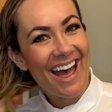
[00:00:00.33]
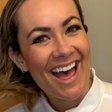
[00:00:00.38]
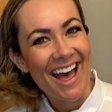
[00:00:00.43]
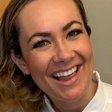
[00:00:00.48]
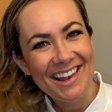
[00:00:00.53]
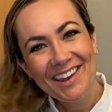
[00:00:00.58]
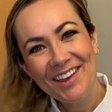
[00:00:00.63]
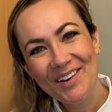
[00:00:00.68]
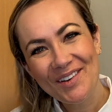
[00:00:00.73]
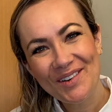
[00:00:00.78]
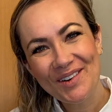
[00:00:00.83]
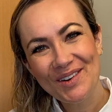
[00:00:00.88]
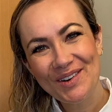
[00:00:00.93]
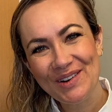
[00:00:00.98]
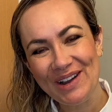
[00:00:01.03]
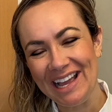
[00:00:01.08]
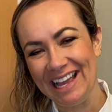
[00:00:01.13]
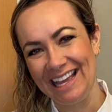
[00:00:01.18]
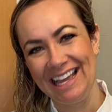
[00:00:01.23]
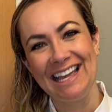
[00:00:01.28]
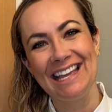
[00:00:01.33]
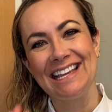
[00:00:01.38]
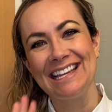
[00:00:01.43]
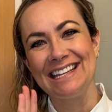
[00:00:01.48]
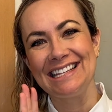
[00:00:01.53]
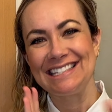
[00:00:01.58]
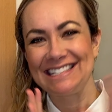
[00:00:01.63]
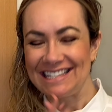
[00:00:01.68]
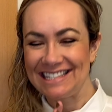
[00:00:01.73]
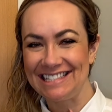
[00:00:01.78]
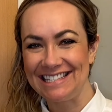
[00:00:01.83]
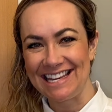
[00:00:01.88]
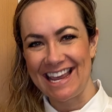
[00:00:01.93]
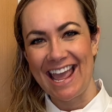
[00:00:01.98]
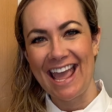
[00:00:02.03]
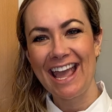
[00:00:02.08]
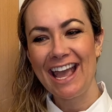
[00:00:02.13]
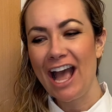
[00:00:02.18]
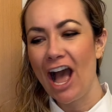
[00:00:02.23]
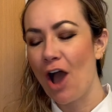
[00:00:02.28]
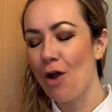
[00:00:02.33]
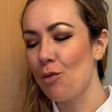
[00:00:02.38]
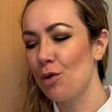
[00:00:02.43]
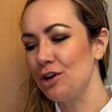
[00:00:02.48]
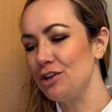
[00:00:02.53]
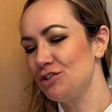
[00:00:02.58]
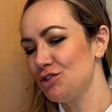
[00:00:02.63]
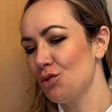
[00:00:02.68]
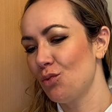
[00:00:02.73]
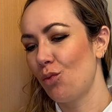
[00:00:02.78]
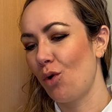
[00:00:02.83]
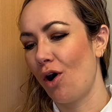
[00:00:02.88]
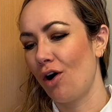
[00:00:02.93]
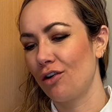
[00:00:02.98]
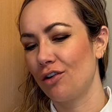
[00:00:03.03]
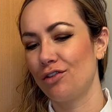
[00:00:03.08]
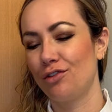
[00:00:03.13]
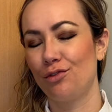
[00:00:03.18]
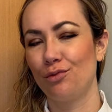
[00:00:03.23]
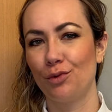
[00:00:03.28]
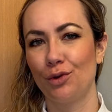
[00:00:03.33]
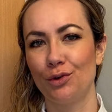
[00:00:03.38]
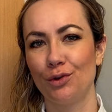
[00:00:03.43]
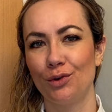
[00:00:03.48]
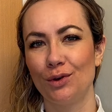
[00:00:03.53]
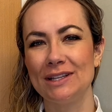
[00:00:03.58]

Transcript: Hello! Today I wanted to walk through,